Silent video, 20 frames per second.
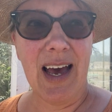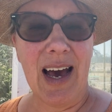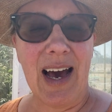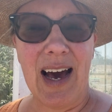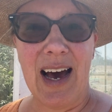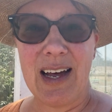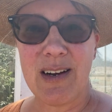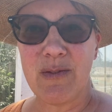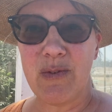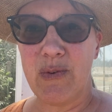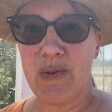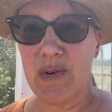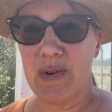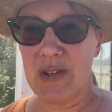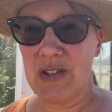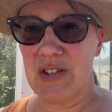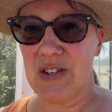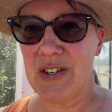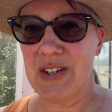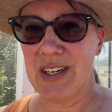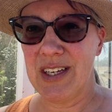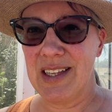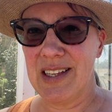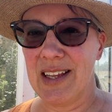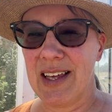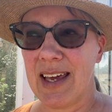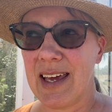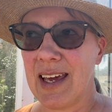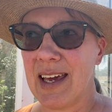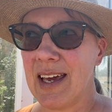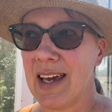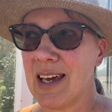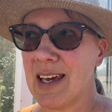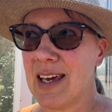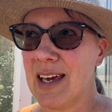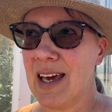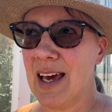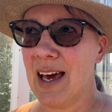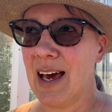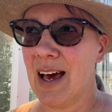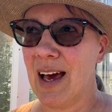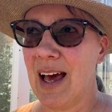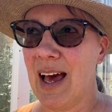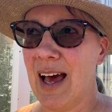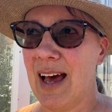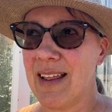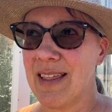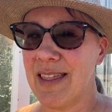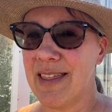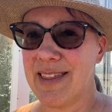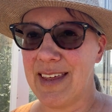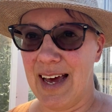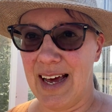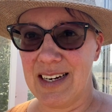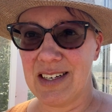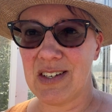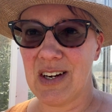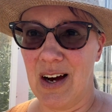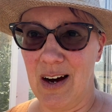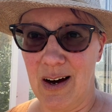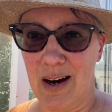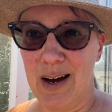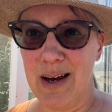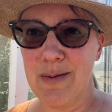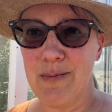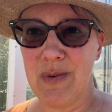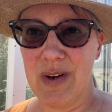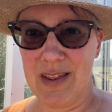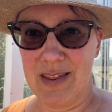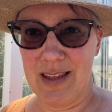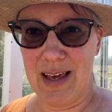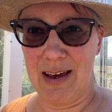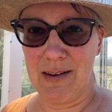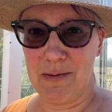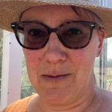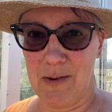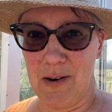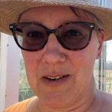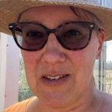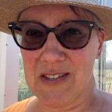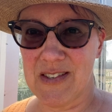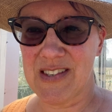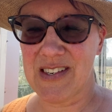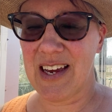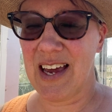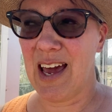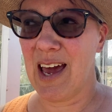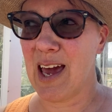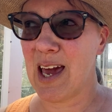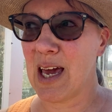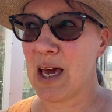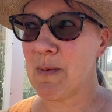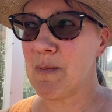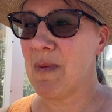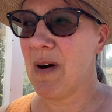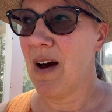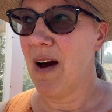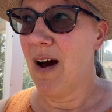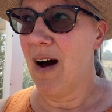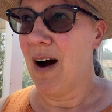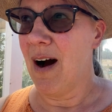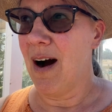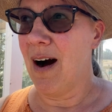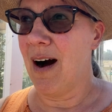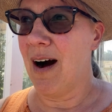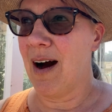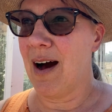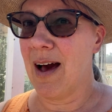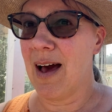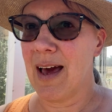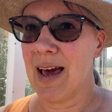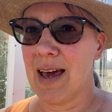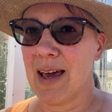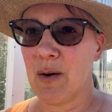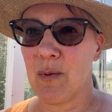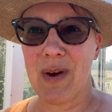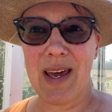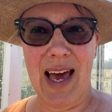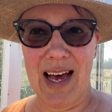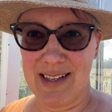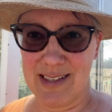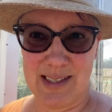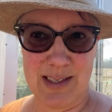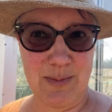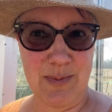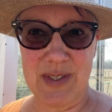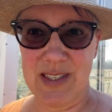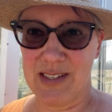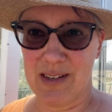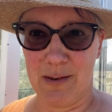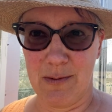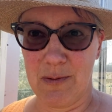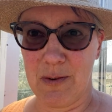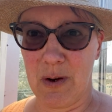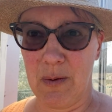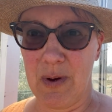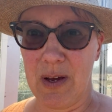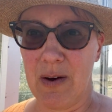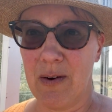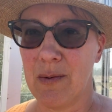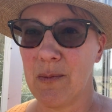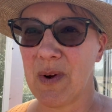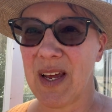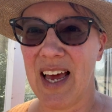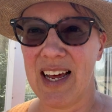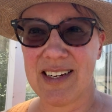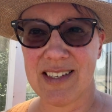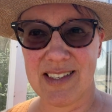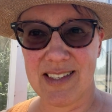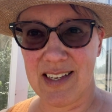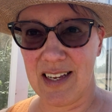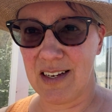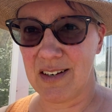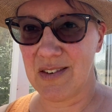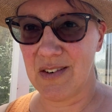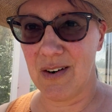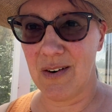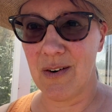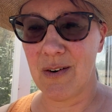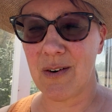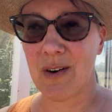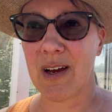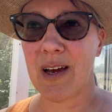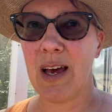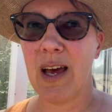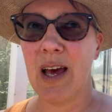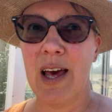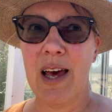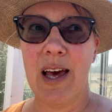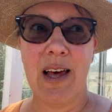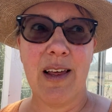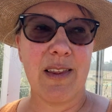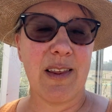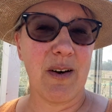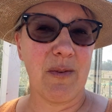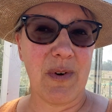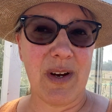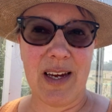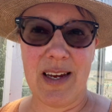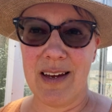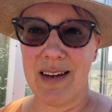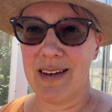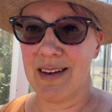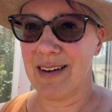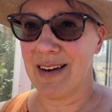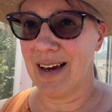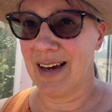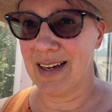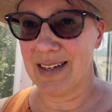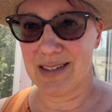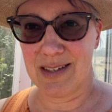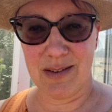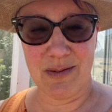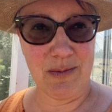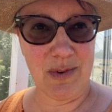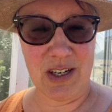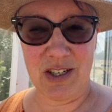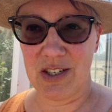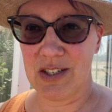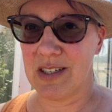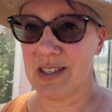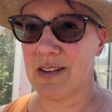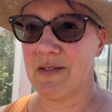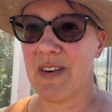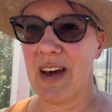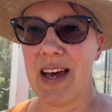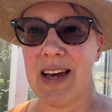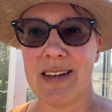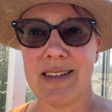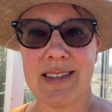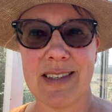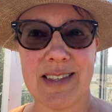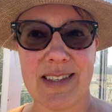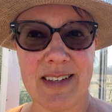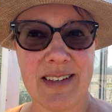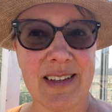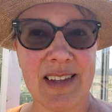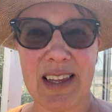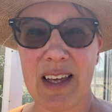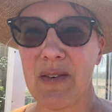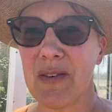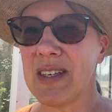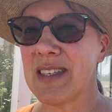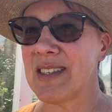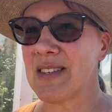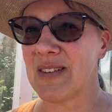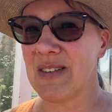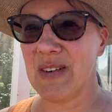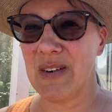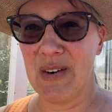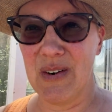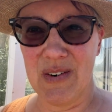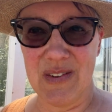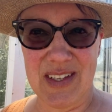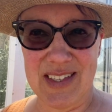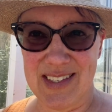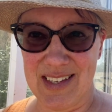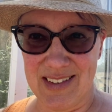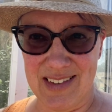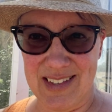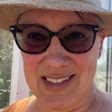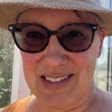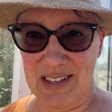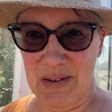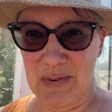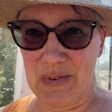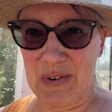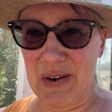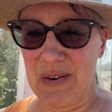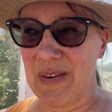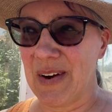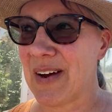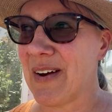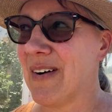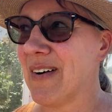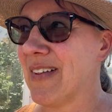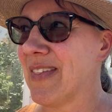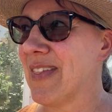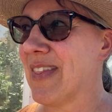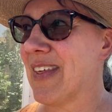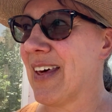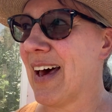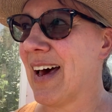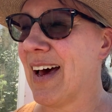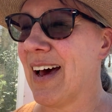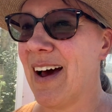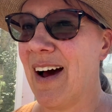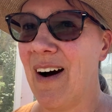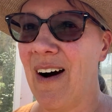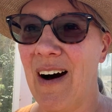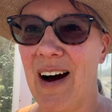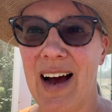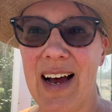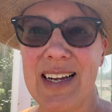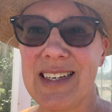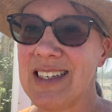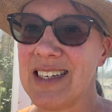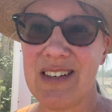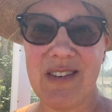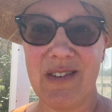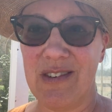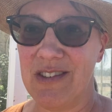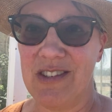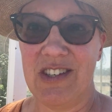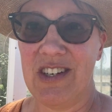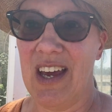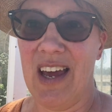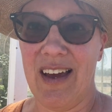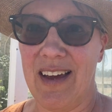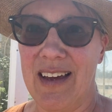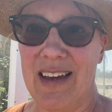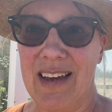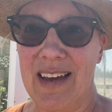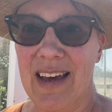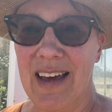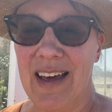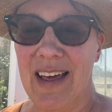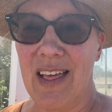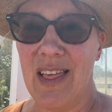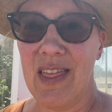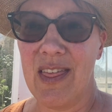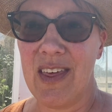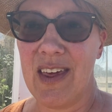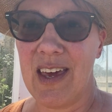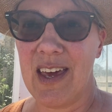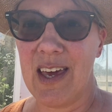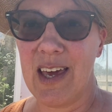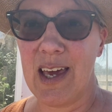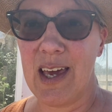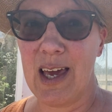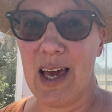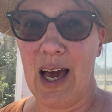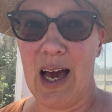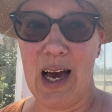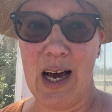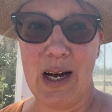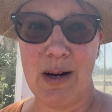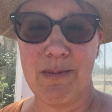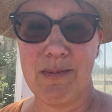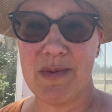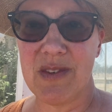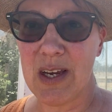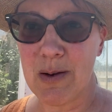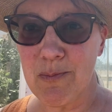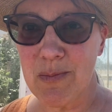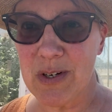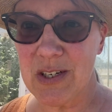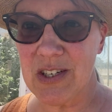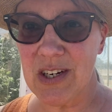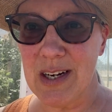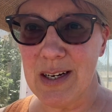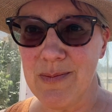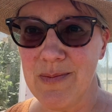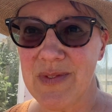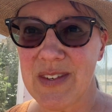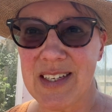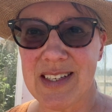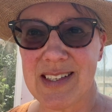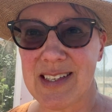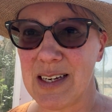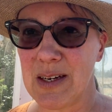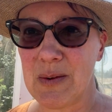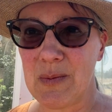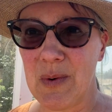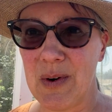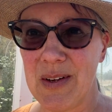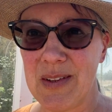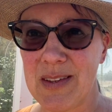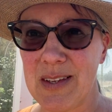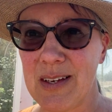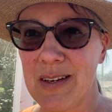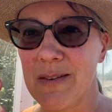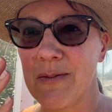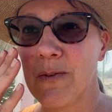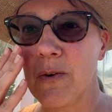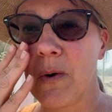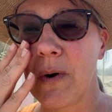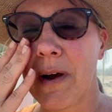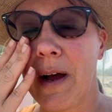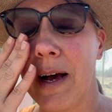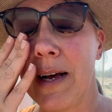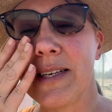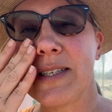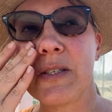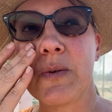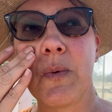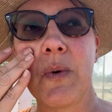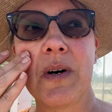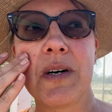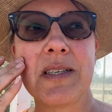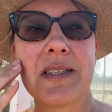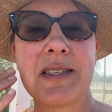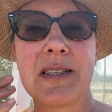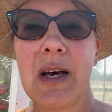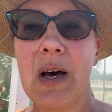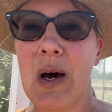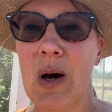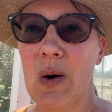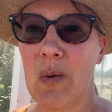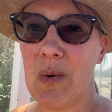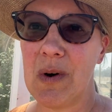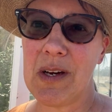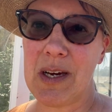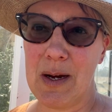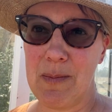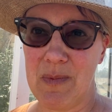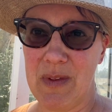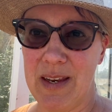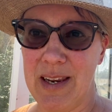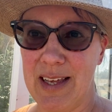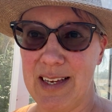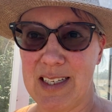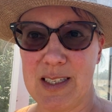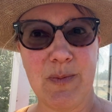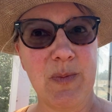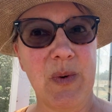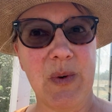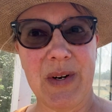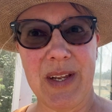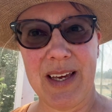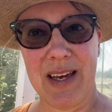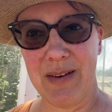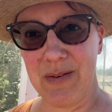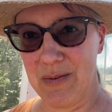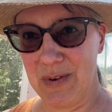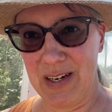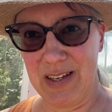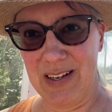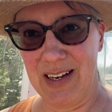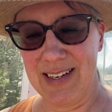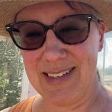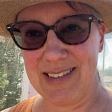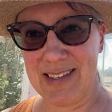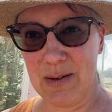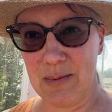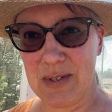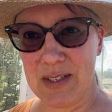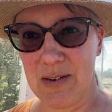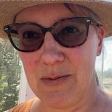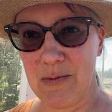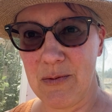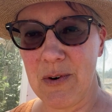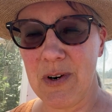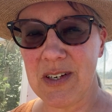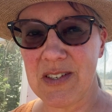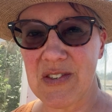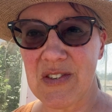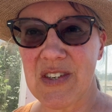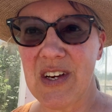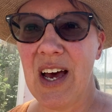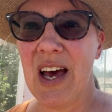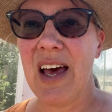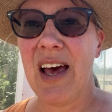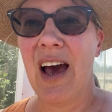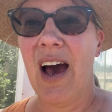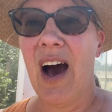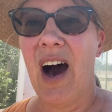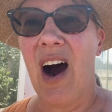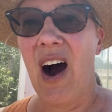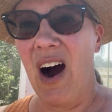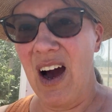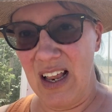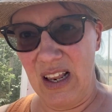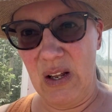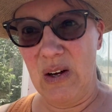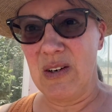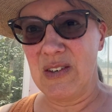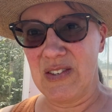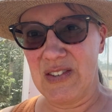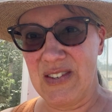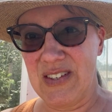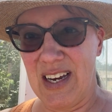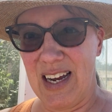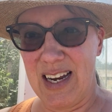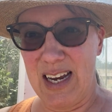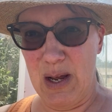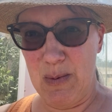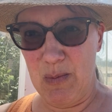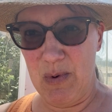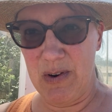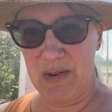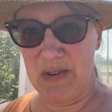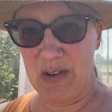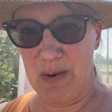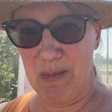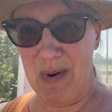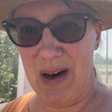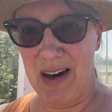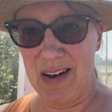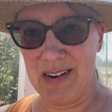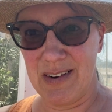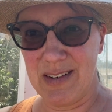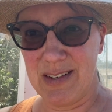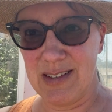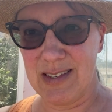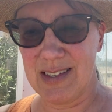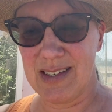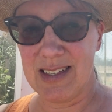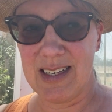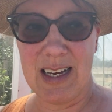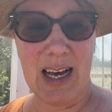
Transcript: Unfortunately, at that time when that frost came, we had some stuff going on. We had a sick dog that we had to rush to the vets, and there was all this other stuff going on that I did not check the temperature to see what the forecast was. Woke up the next morning and realised there was a frost. I lost a number of tomatoes.